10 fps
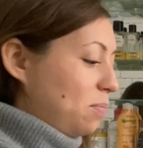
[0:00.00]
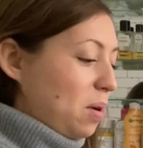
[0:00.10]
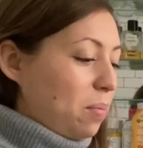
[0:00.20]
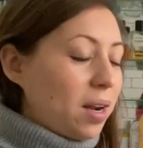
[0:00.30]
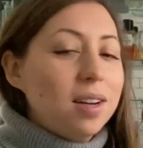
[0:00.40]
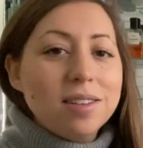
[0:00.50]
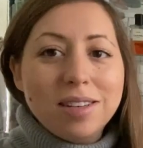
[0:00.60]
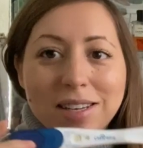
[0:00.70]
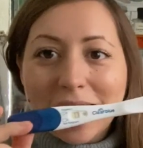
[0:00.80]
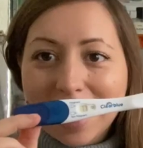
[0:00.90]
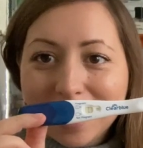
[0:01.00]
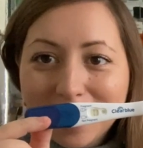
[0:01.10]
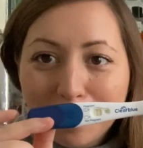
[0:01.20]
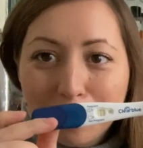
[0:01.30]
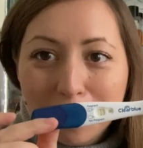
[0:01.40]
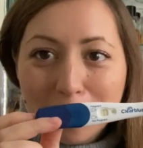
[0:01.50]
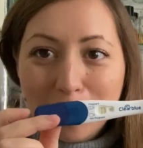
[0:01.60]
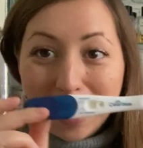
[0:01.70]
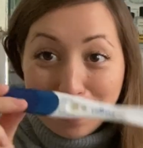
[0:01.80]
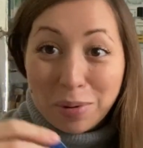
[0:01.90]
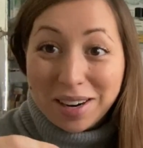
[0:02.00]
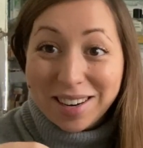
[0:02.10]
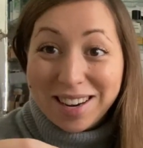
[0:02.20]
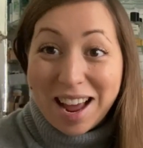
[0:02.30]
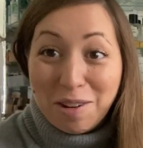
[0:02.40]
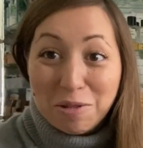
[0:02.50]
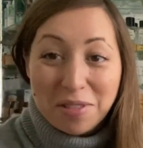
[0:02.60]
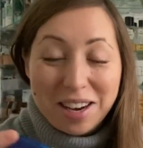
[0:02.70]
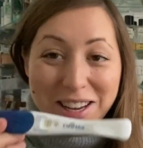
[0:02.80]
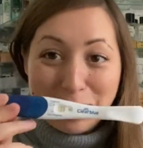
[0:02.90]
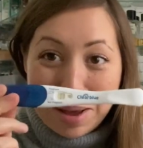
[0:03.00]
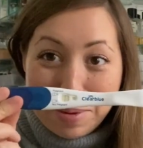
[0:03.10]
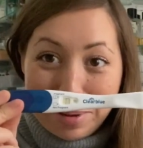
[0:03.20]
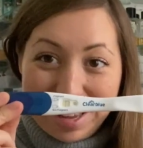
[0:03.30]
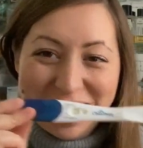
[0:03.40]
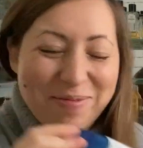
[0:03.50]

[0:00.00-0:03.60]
my pregnancy test for being pregnant now with the next baby.